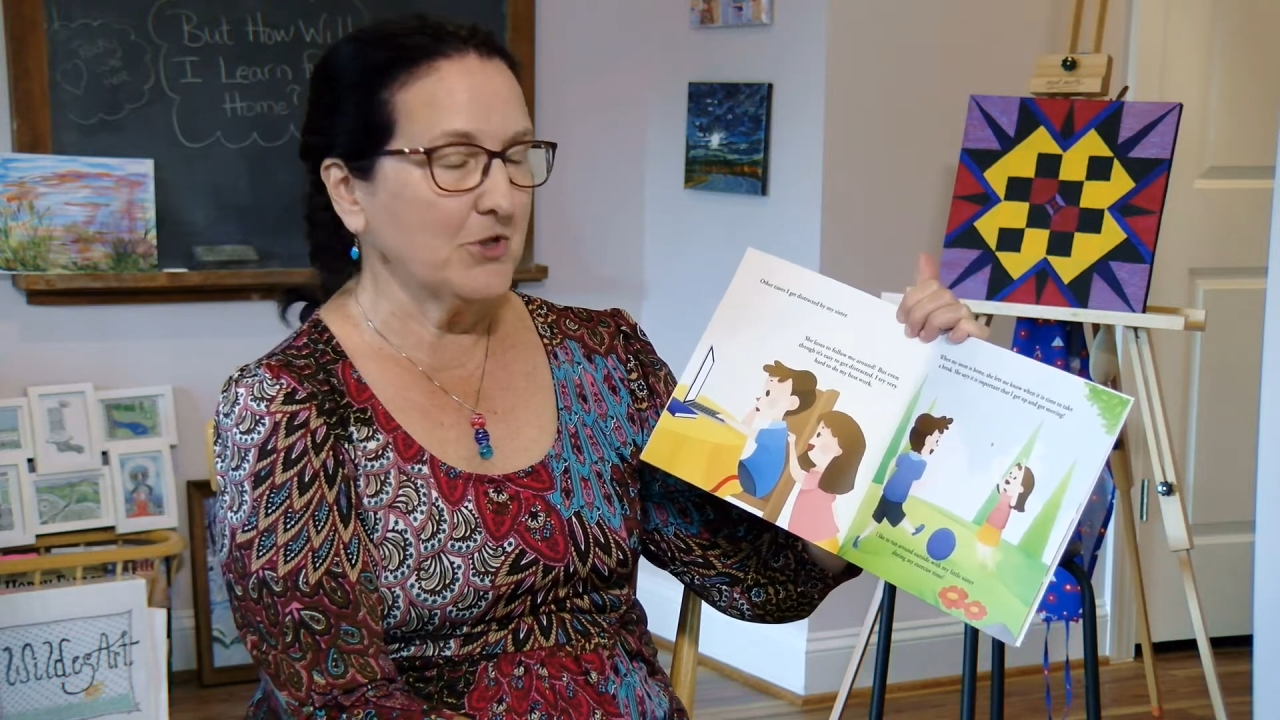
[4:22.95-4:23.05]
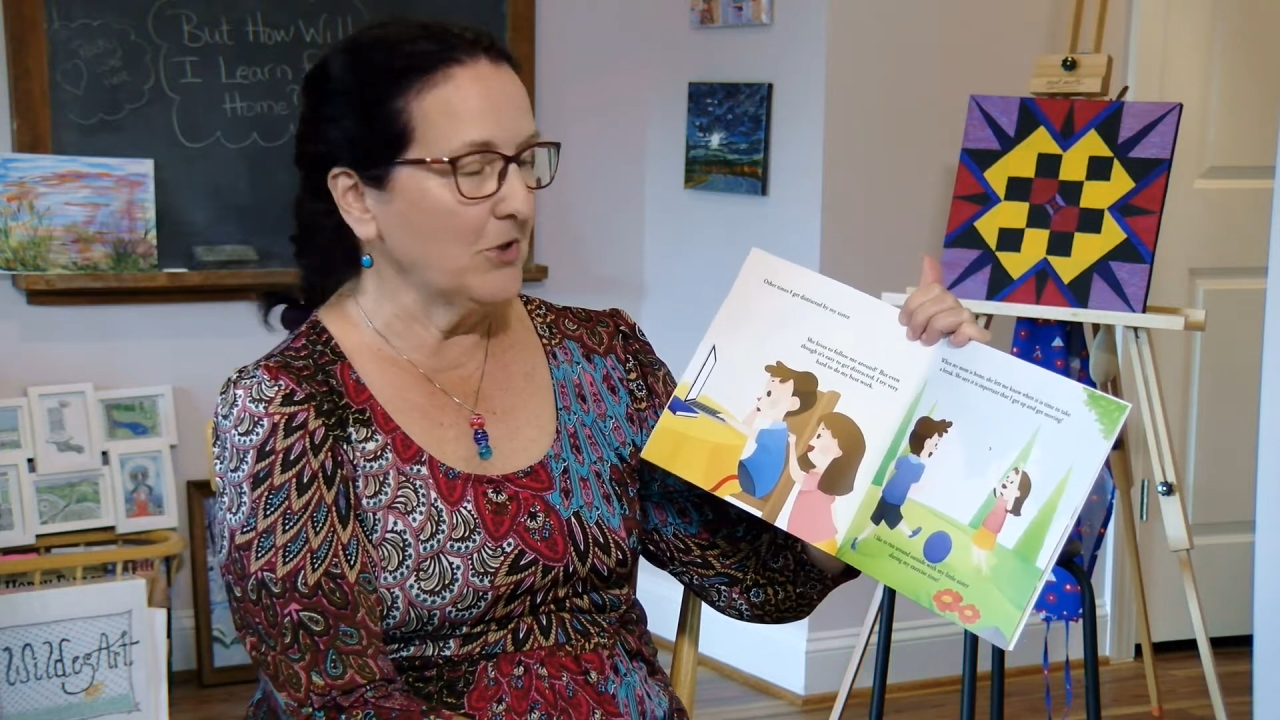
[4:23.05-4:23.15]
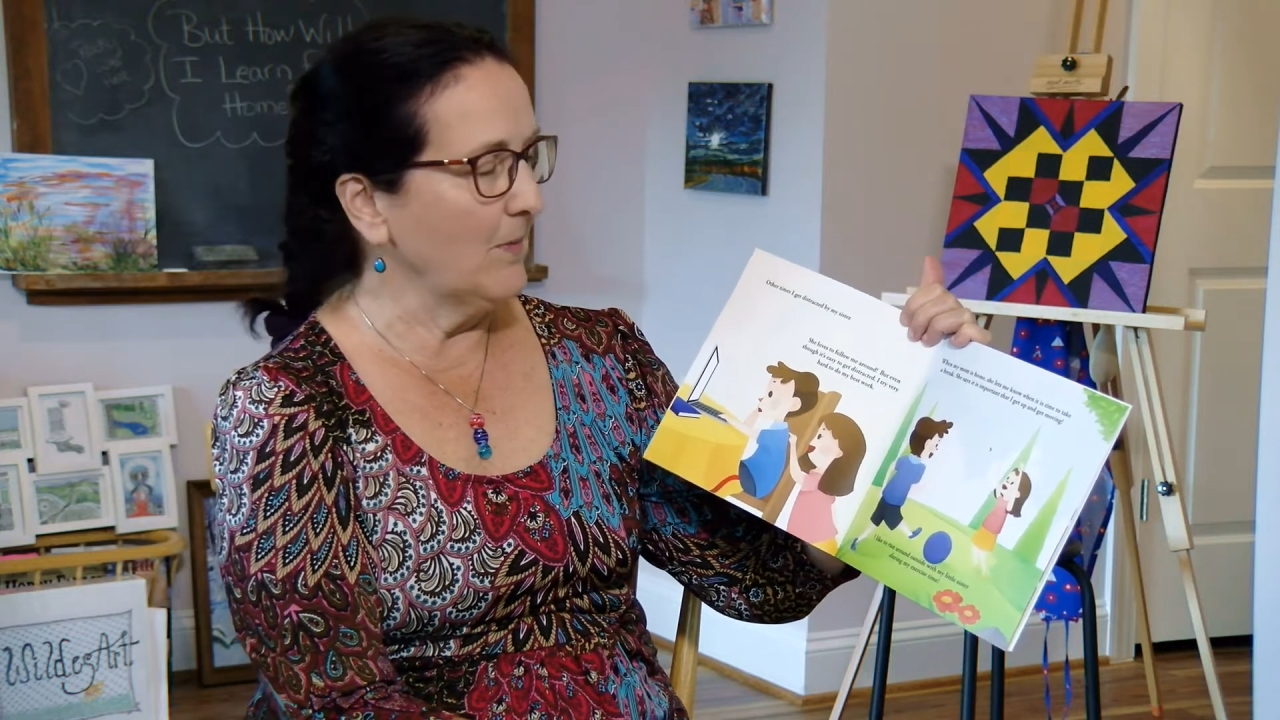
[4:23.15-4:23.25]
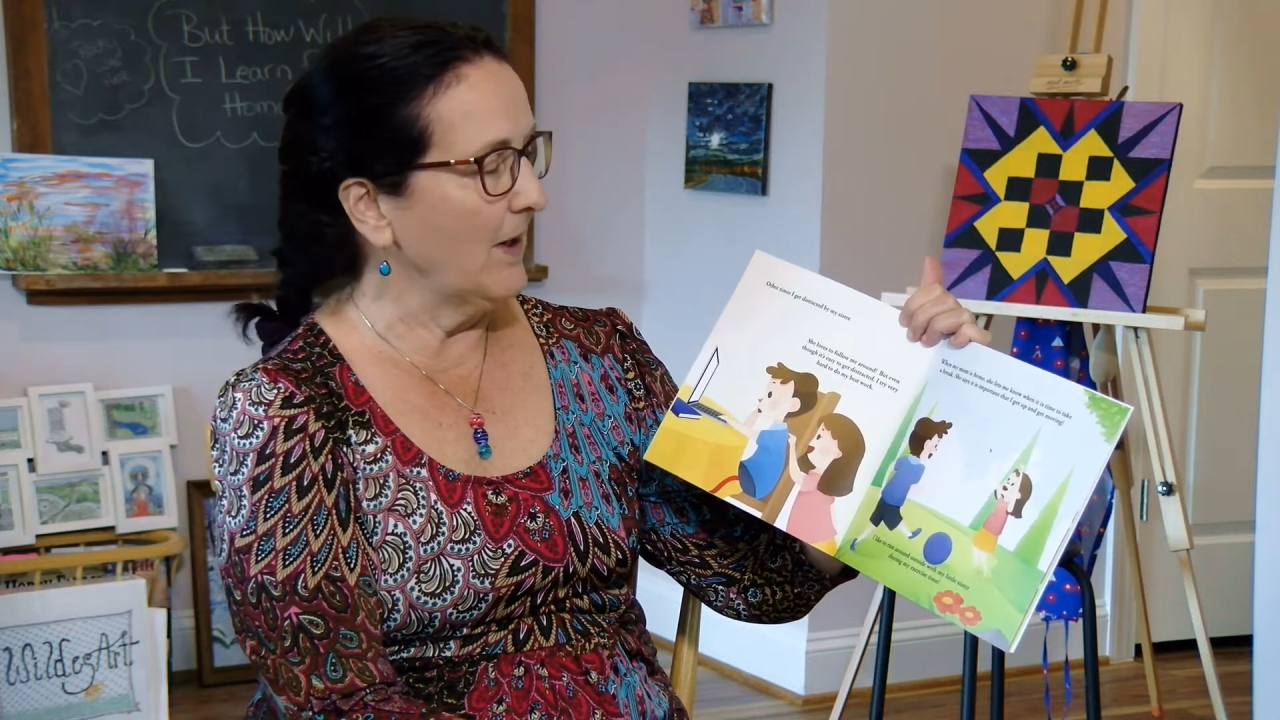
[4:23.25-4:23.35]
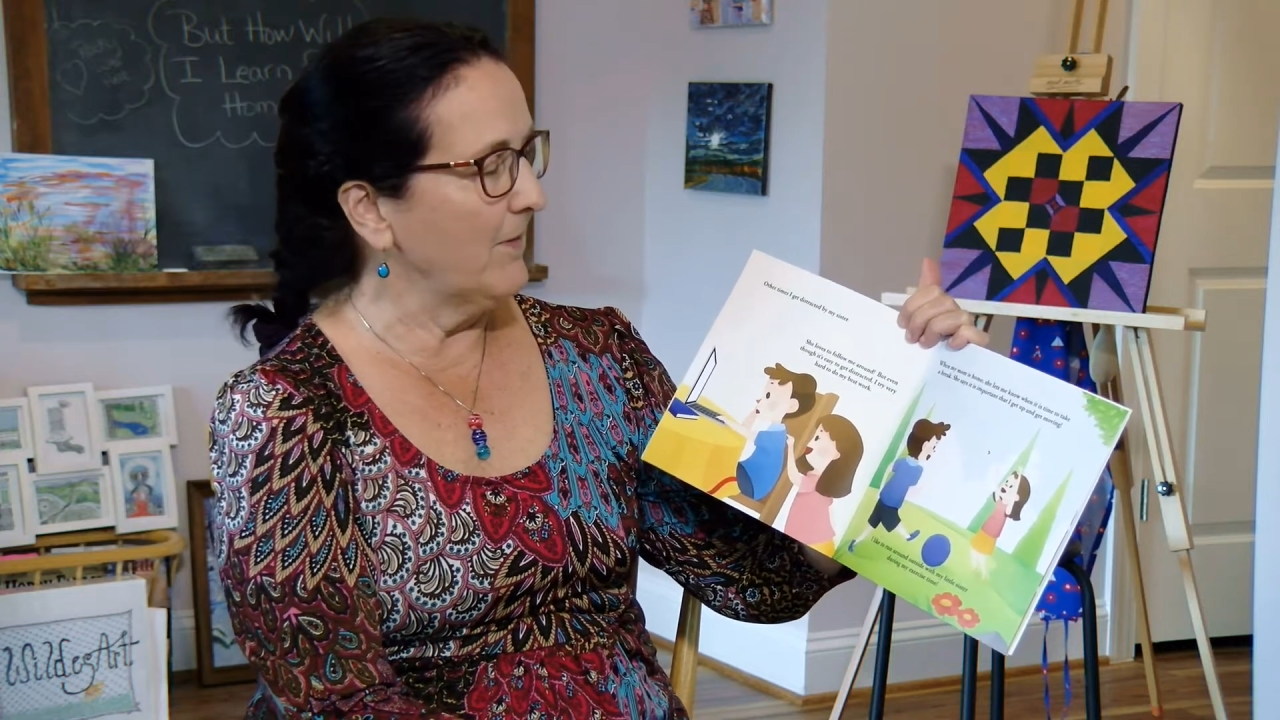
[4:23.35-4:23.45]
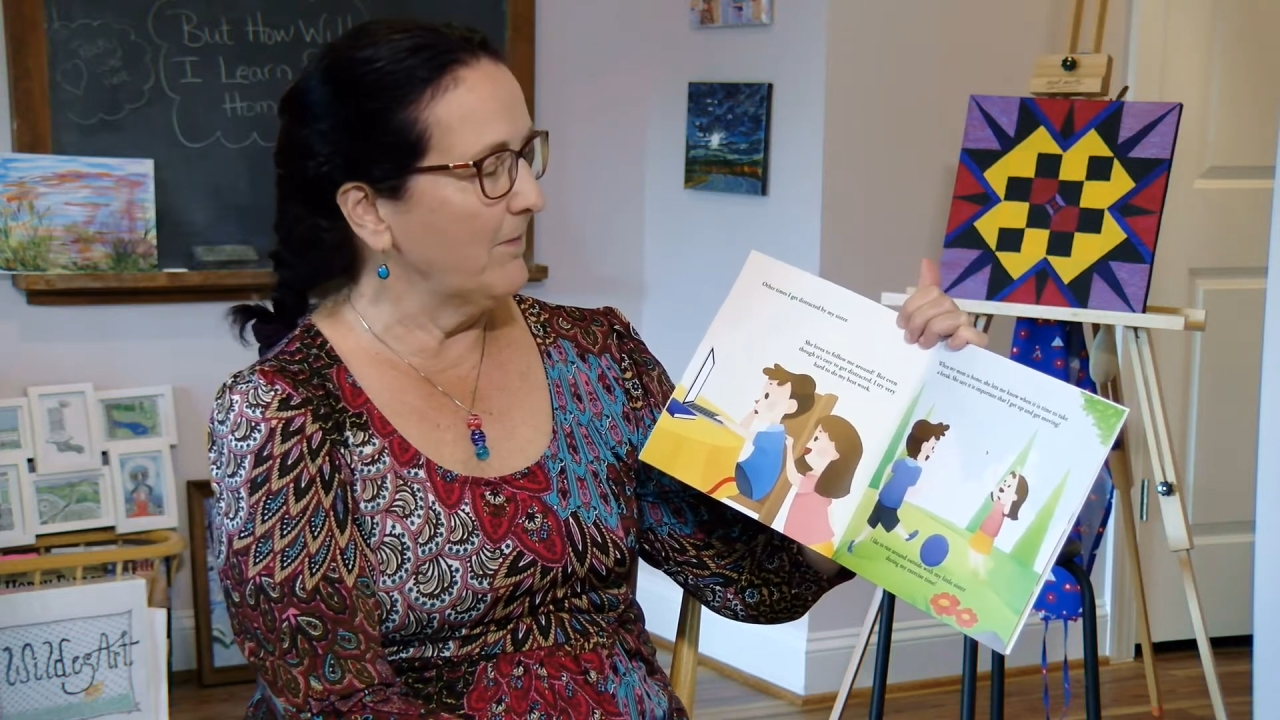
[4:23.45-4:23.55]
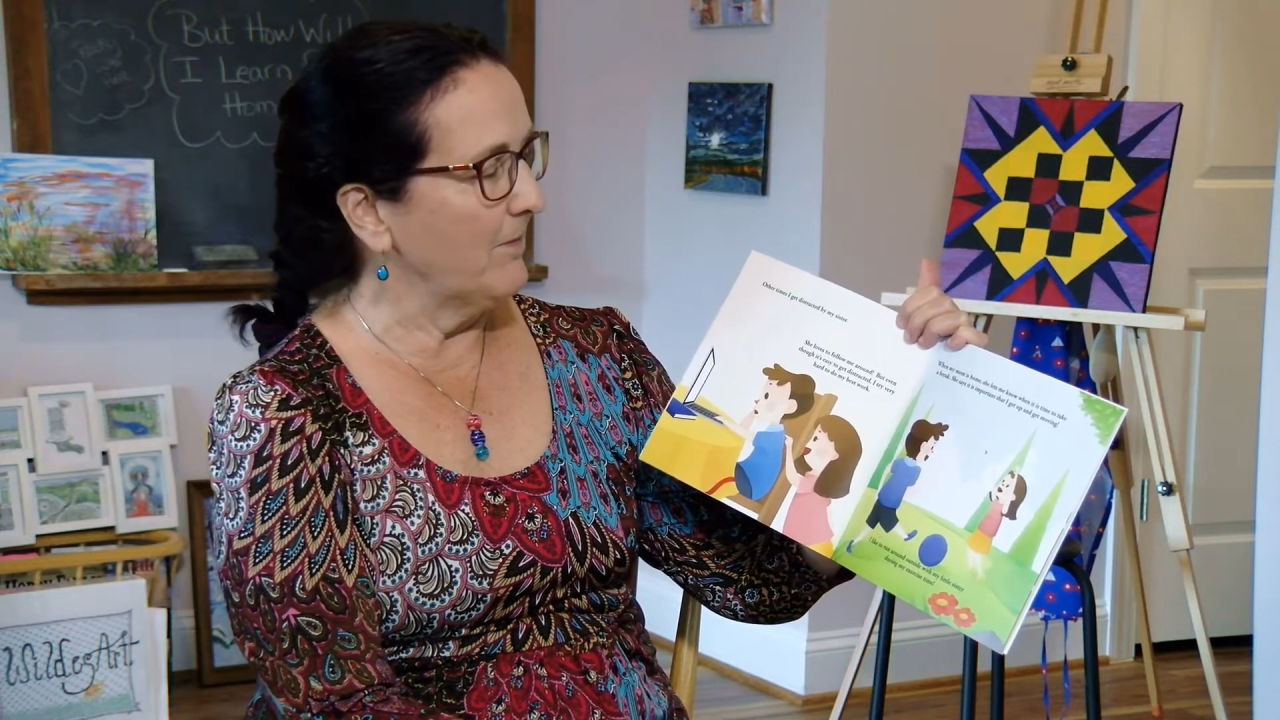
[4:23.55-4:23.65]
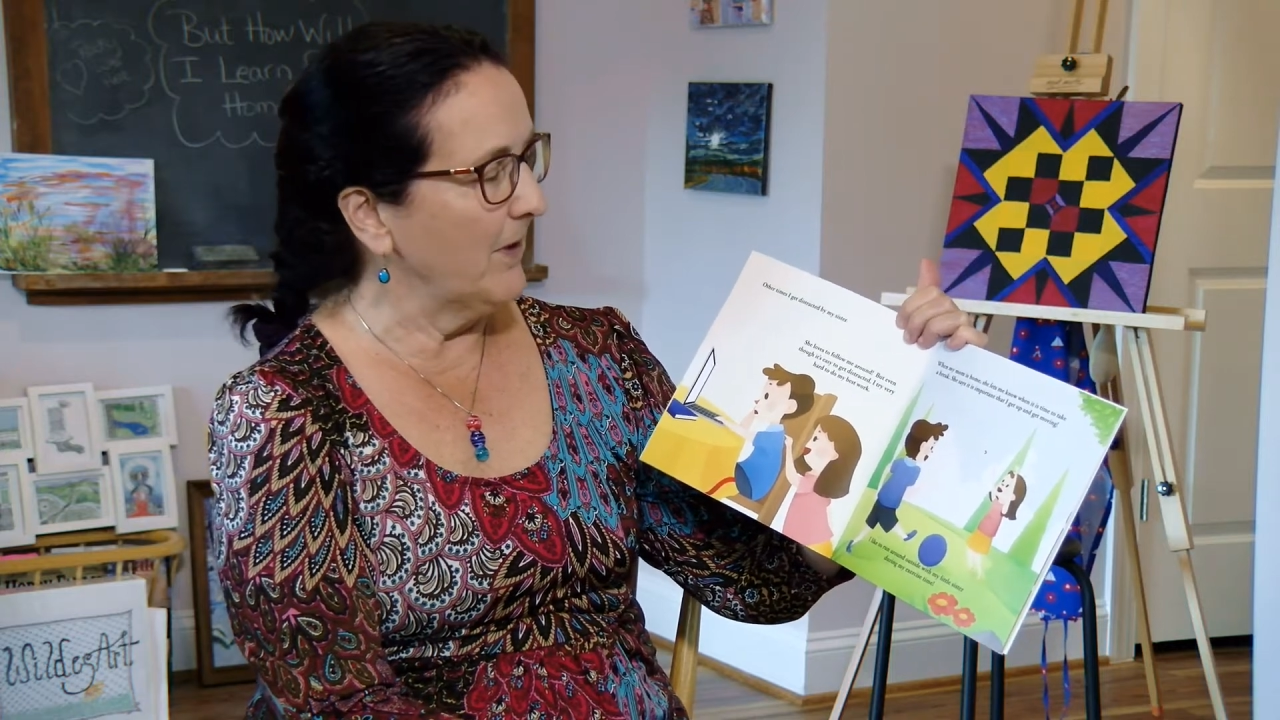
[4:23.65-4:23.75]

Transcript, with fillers: do my